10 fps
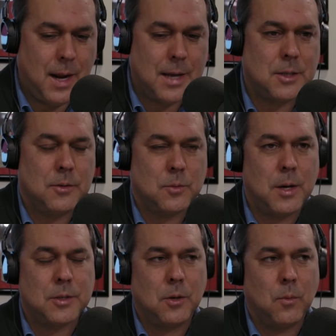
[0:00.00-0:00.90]
and ask you as
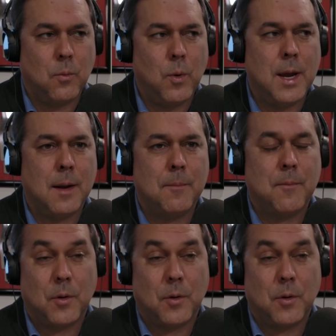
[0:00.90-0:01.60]
well. So we had